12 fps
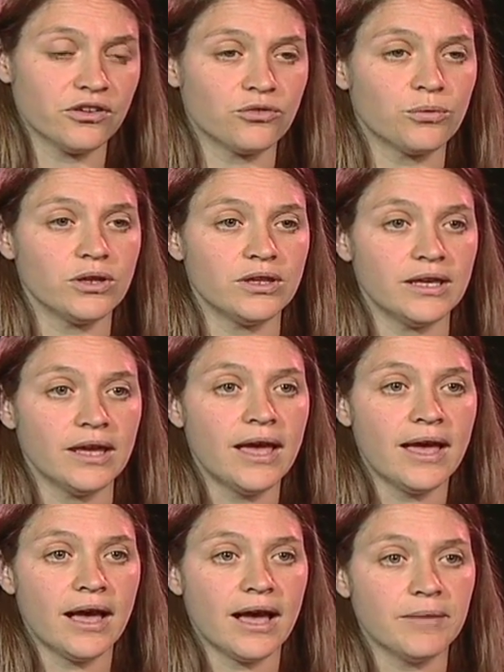It's really
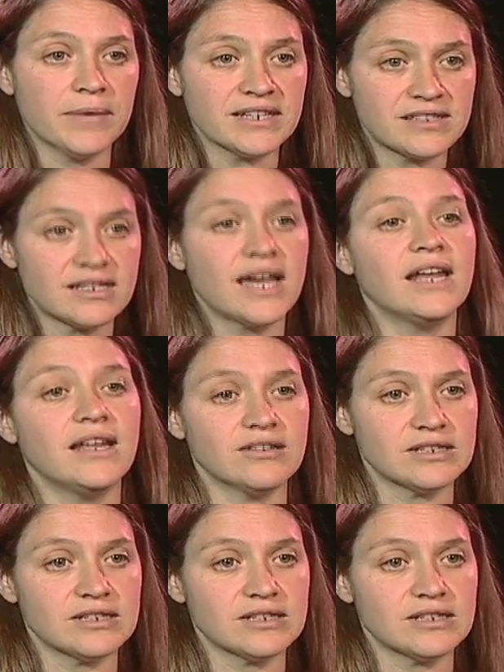exciting